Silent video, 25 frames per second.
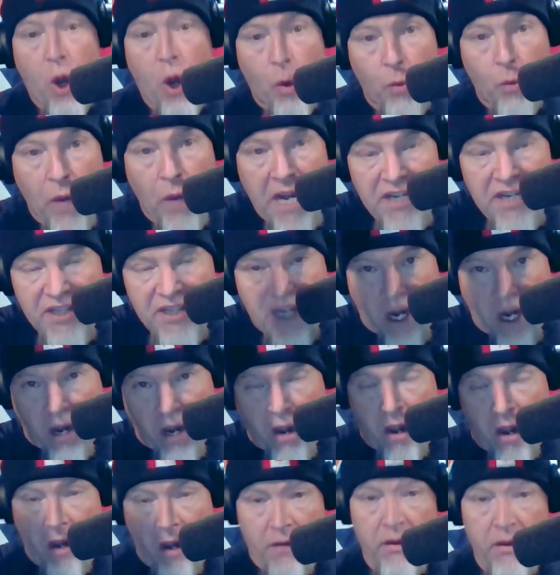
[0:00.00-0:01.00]
Race
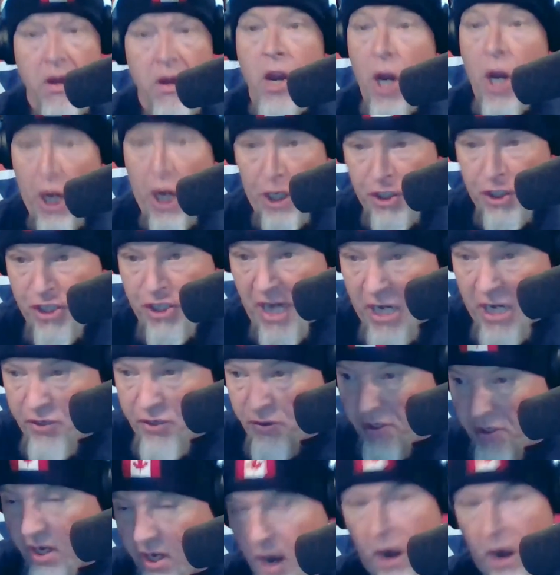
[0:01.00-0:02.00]
card,
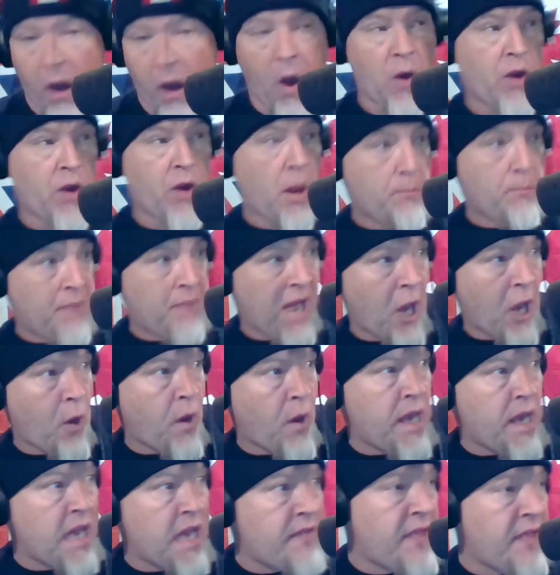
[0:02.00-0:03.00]
gender card,
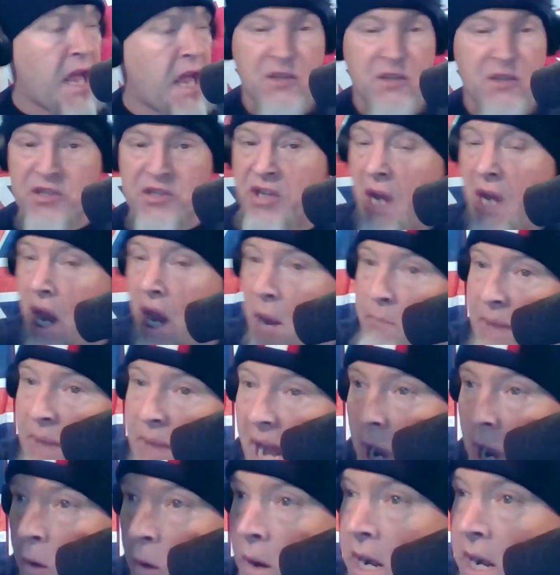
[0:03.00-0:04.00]
parody this,
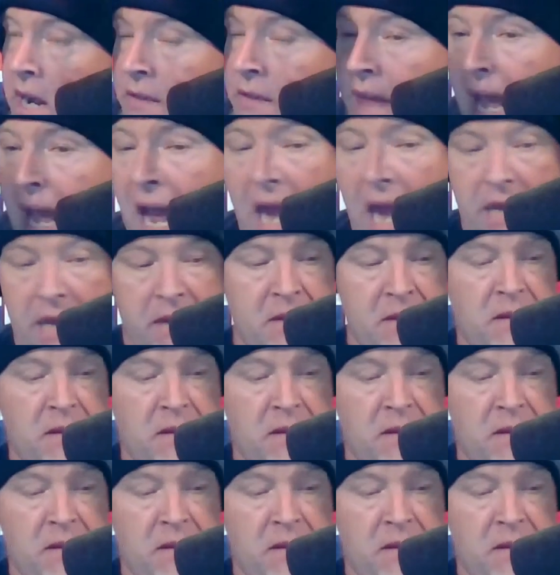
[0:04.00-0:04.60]
parody that.